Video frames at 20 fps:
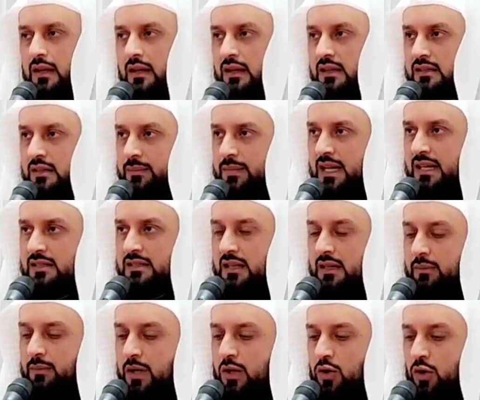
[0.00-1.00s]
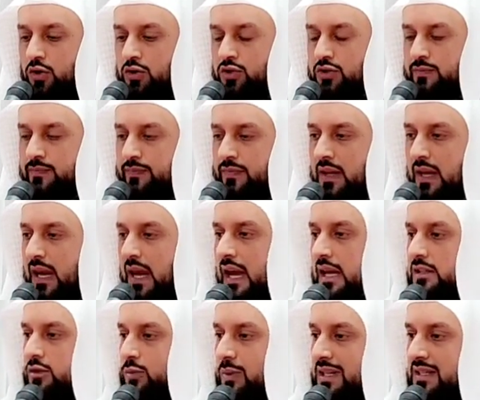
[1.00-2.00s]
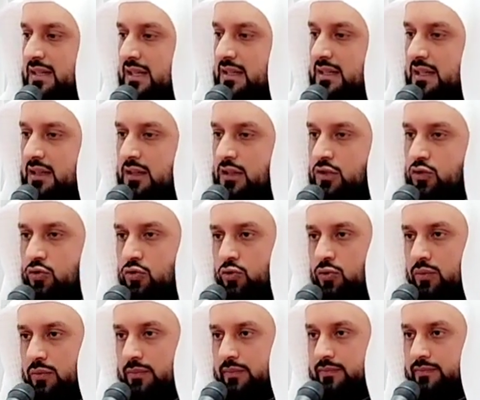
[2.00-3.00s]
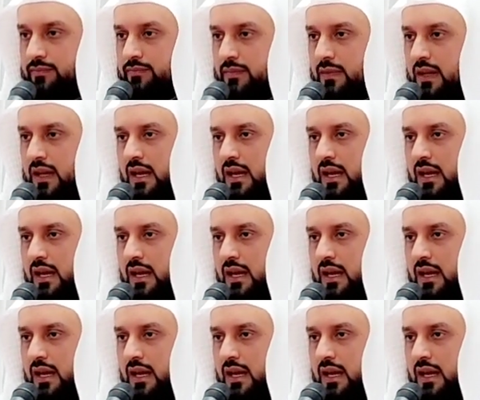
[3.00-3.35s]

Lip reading: is amazing, because as we sit in this room